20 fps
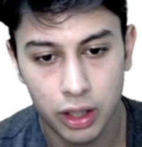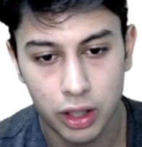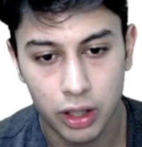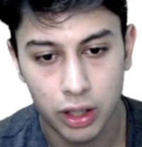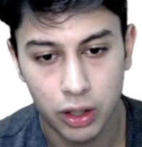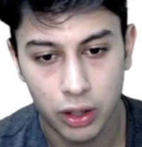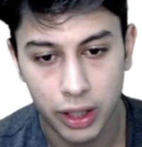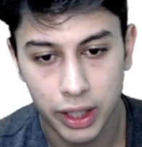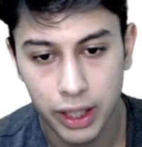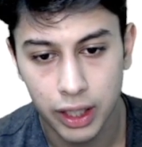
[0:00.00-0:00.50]

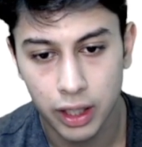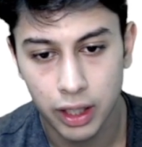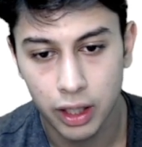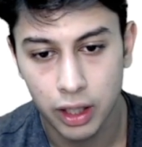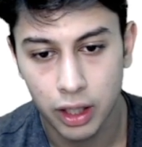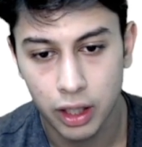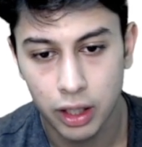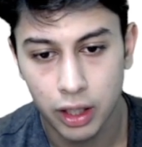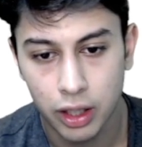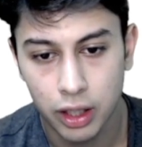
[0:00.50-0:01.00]
alright.
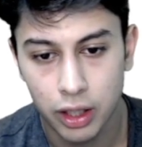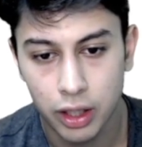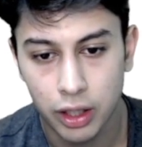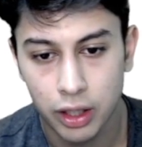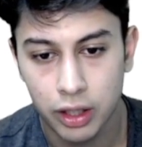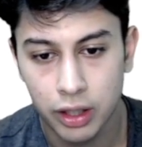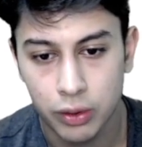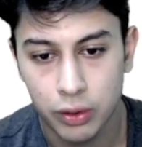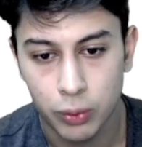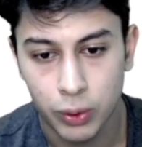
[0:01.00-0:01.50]

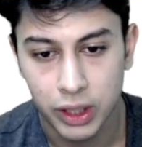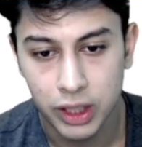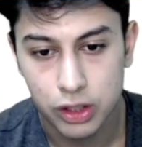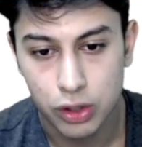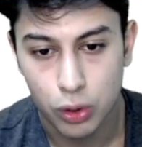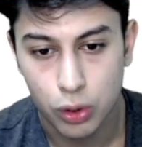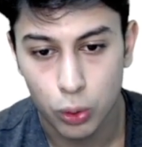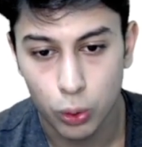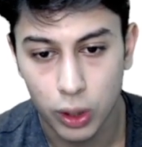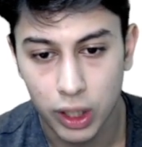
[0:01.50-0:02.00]
One
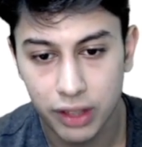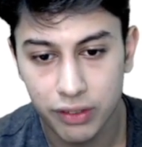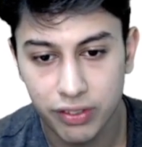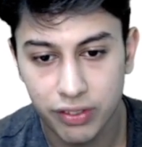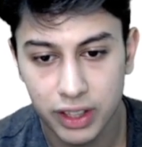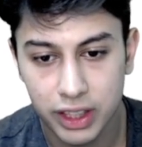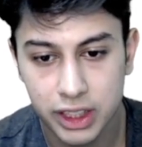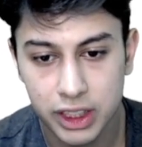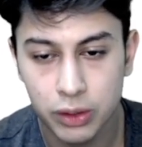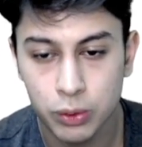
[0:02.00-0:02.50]
is rolling
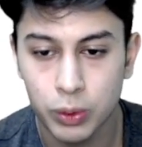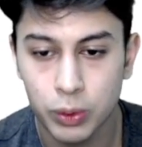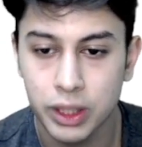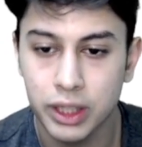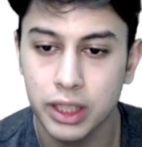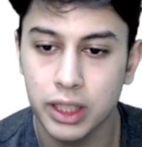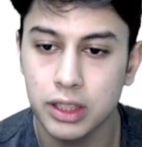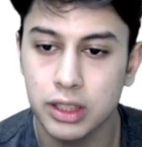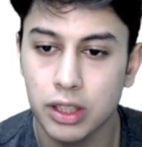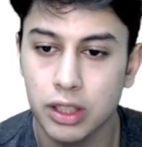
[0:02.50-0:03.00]
friction, when
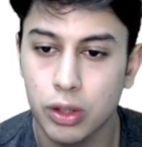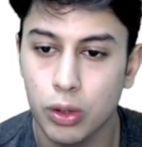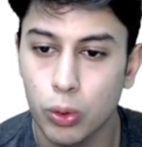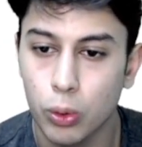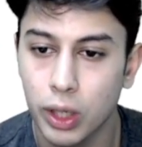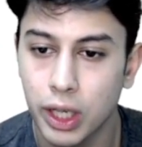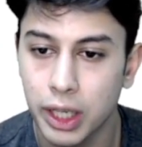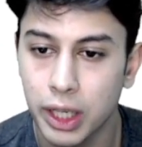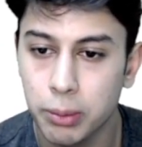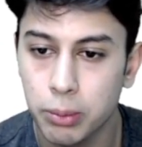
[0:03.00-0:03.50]
there is a
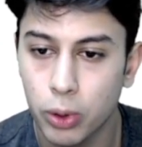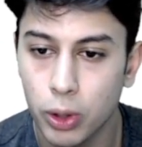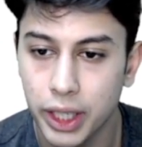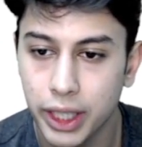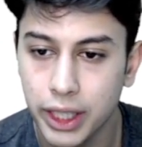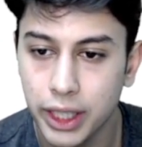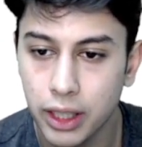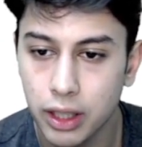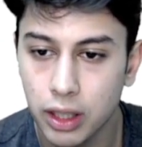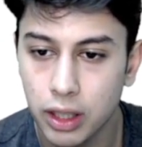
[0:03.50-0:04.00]
rolling
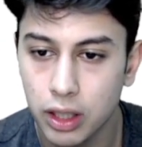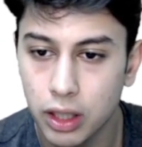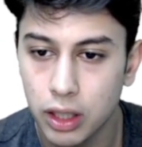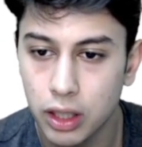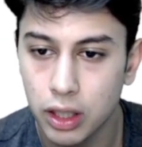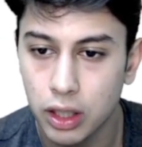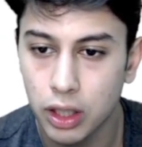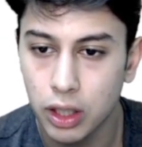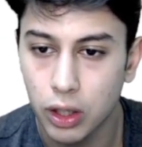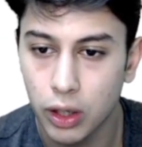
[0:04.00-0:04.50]
body,
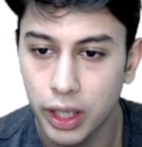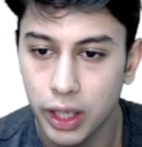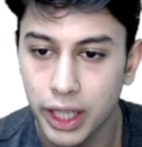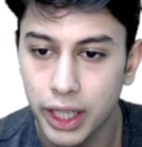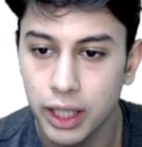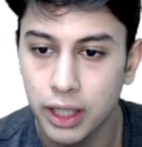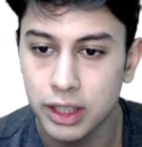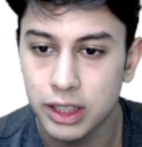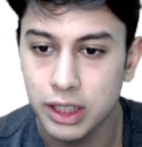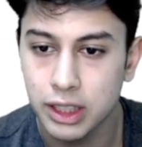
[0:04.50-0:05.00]

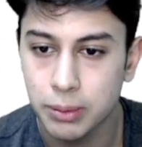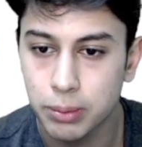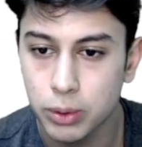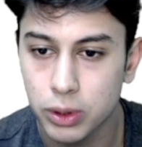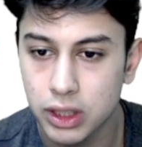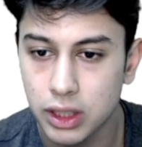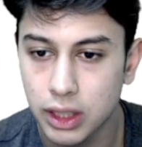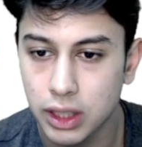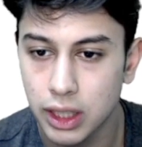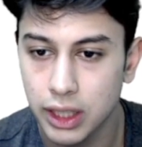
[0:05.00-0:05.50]
alright.
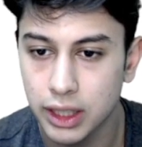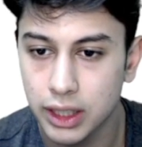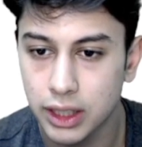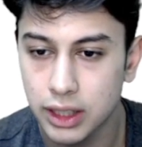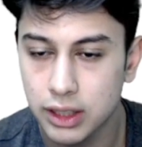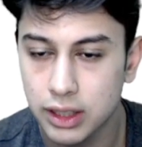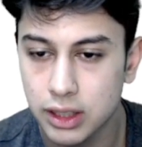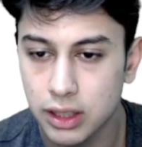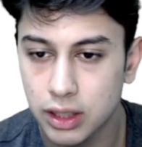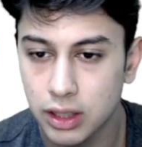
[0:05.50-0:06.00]
Supposedly there
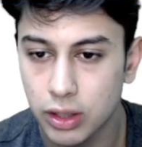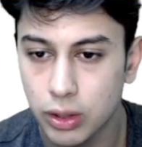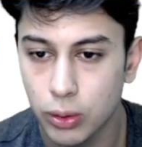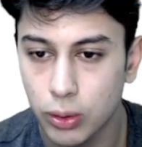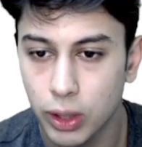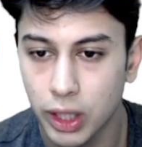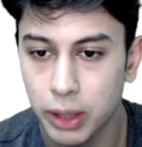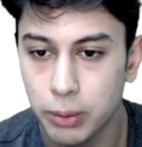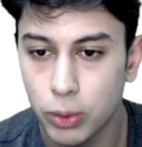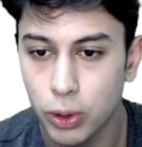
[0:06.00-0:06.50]
is a
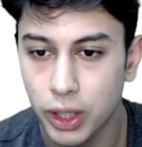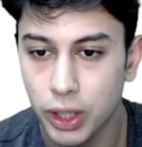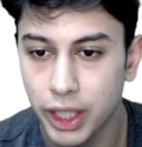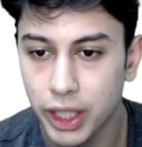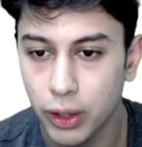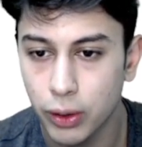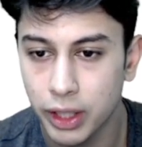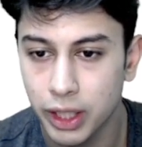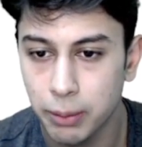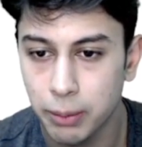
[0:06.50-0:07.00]
rolling body
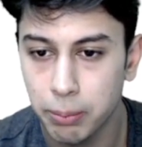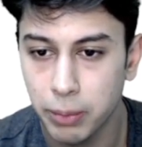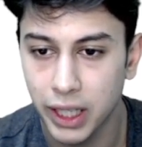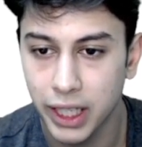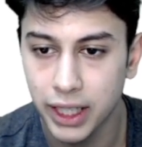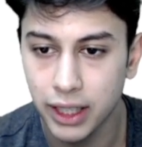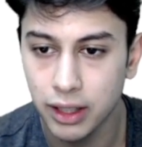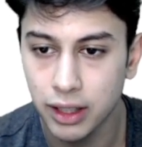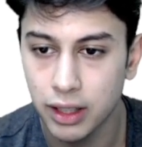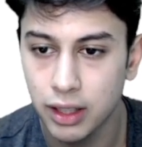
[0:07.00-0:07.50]
on a
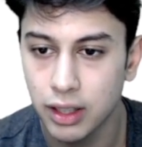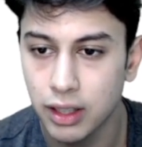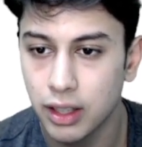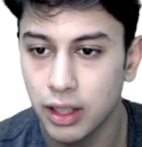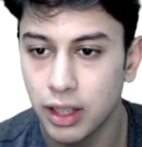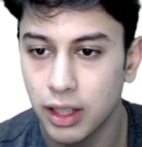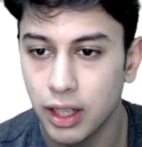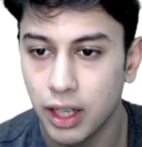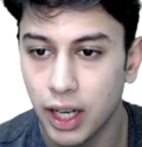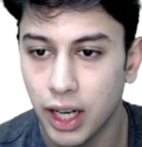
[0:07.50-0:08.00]
plane
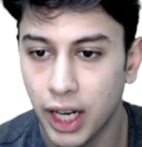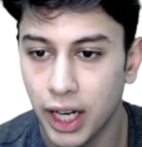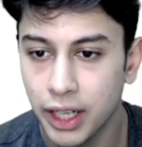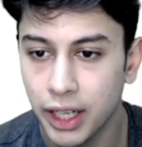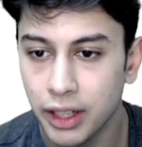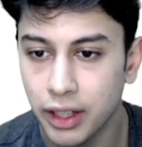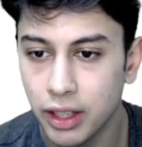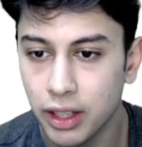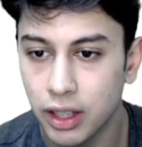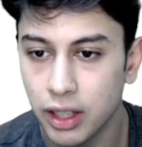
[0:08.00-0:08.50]
and